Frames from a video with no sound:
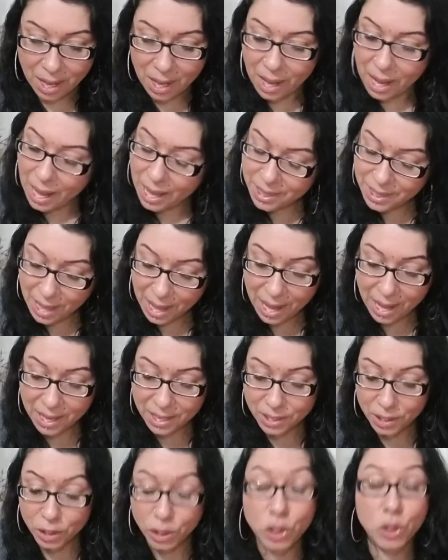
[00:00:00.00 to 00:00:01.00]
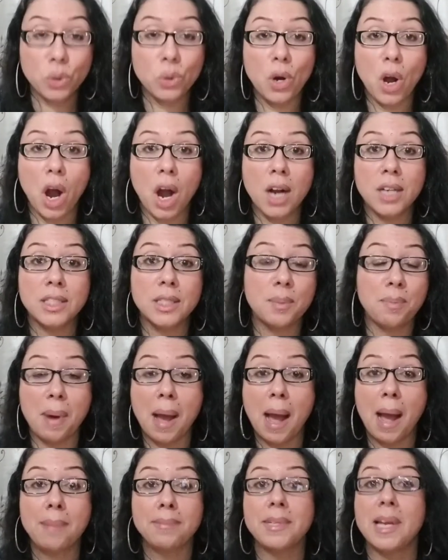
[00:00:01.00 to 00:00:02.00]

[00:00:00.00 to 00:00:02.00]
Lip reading: And then the two cards that popped